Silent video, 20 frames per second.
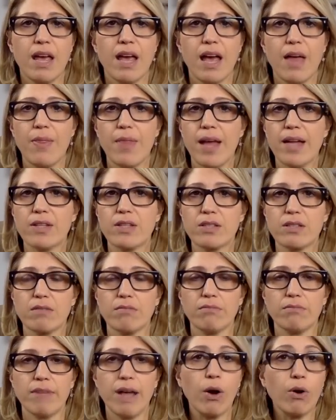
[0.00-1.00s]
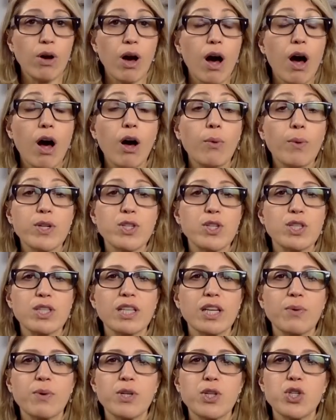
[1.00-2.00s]
And that's alcohol, which is
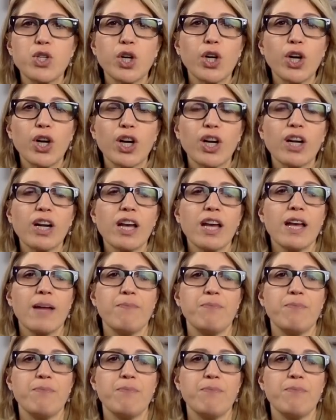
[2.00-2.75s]
liquid sugar.